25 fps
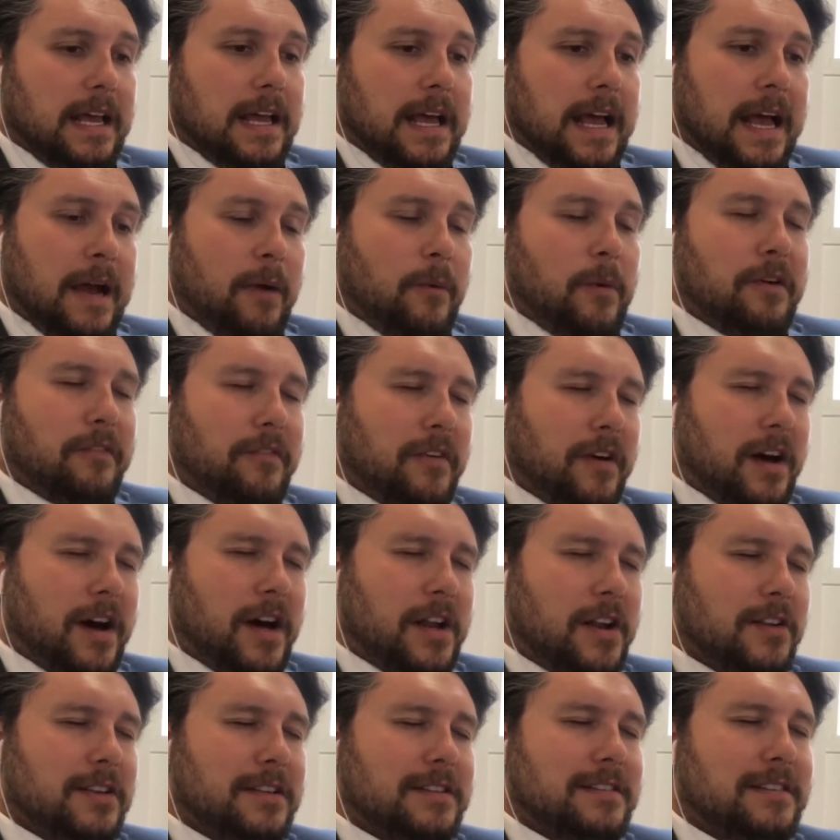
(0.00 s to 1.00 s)
However,
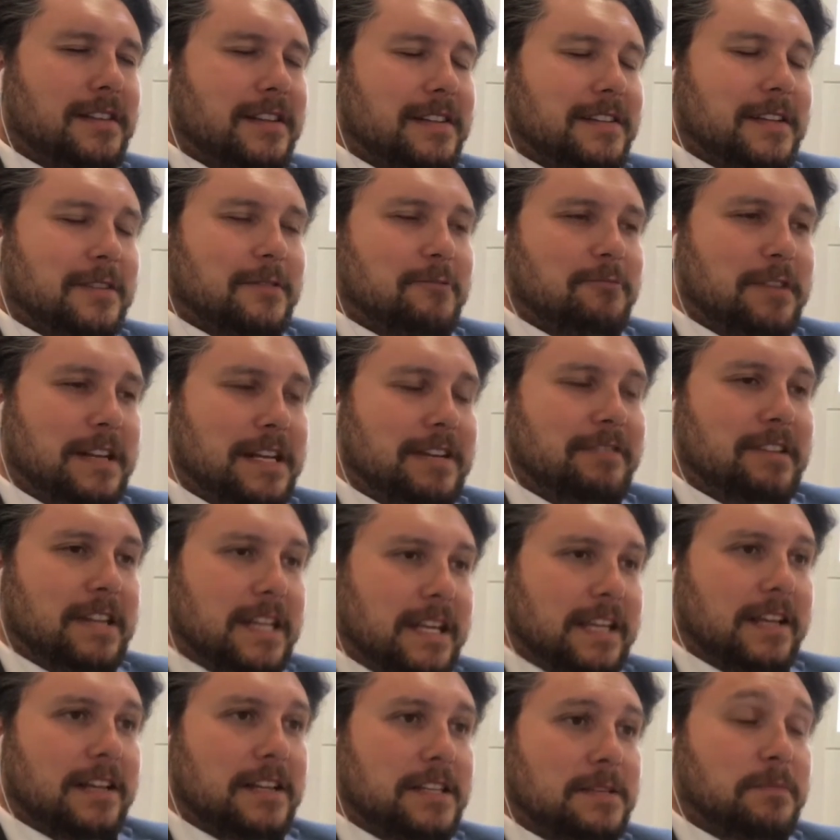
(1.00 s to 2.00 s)
I know this is going to sound really
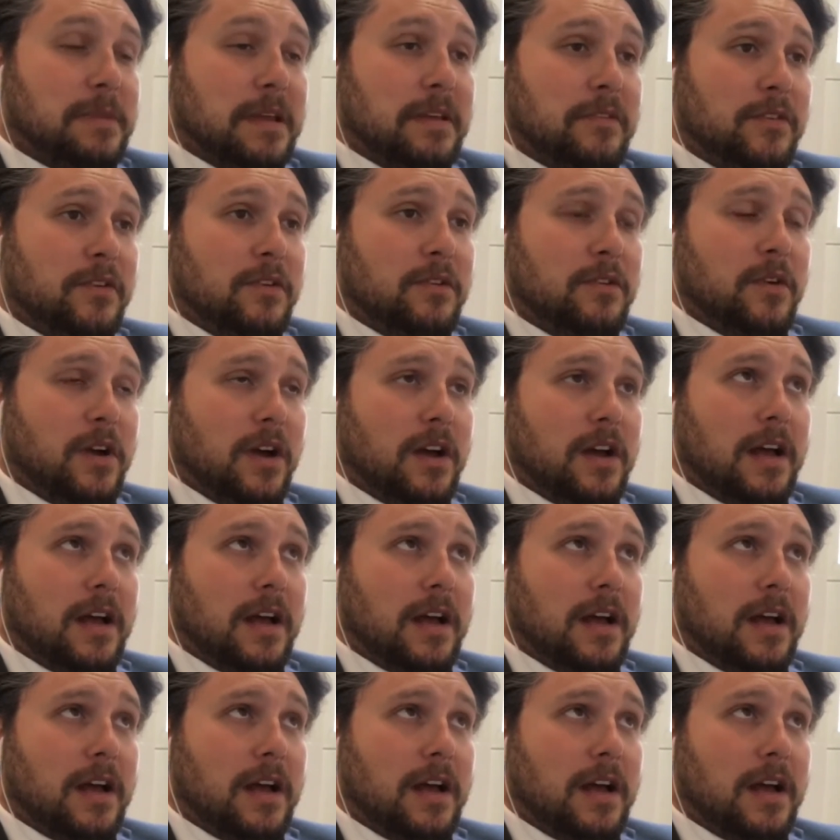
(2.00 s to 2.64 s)
ridiculous, but if you